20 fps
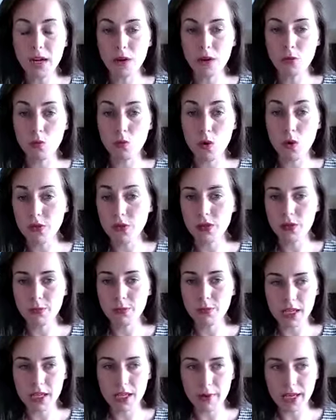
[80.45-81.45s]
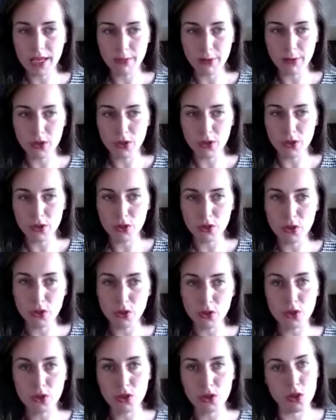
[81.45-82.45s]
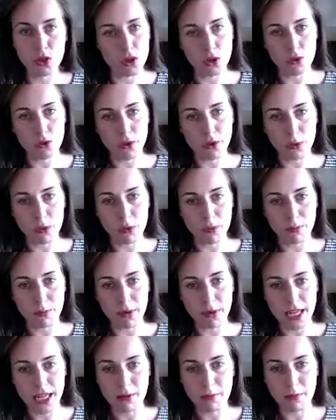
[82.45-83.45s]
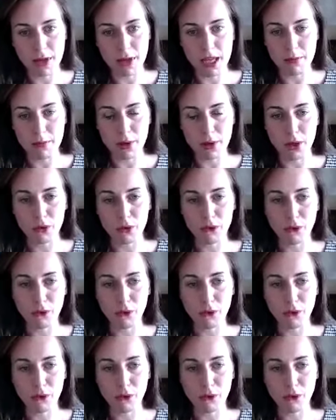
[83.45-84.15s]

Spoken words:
want to be your best person, you don't really want to blame people